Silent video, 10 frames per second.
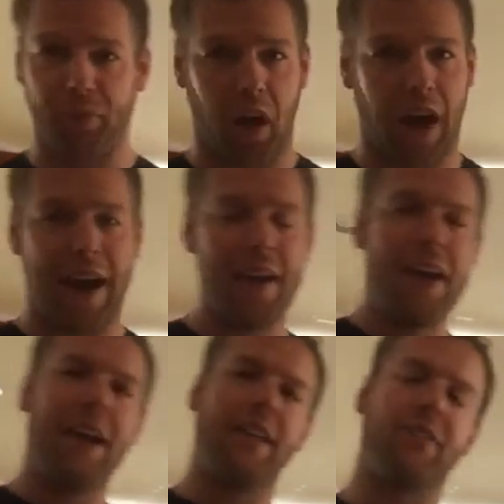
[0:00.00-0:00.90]
Alright,
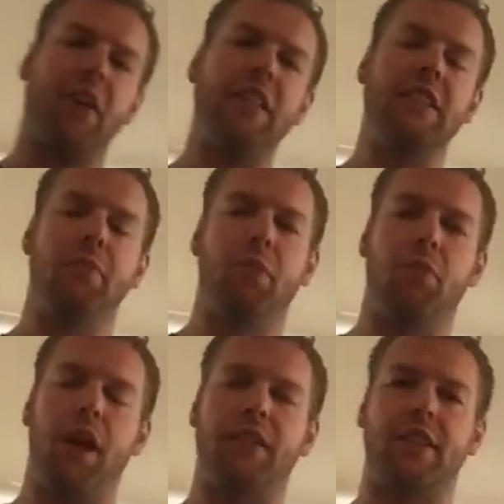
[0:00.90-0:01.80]
it's a very simple
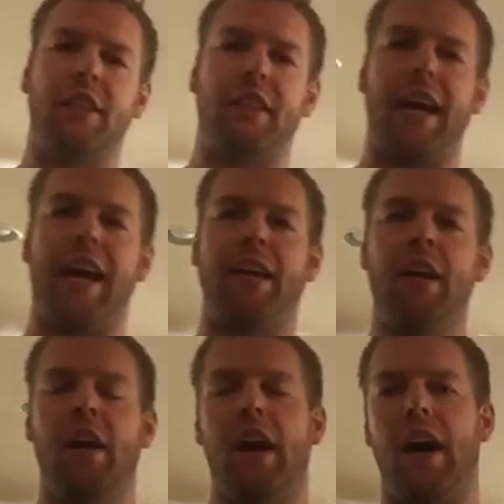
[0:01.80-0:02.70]
process, and
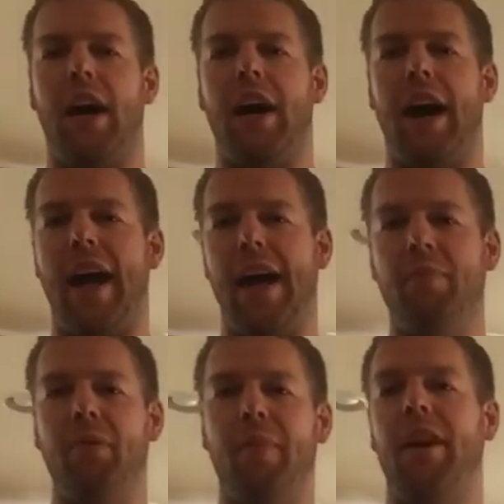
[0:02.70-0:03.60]
I
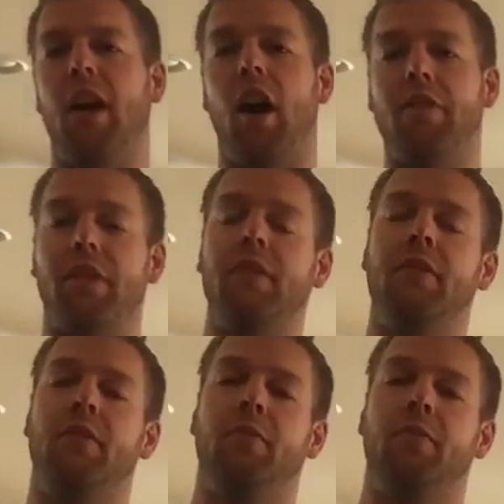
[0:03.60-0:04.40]
implement it often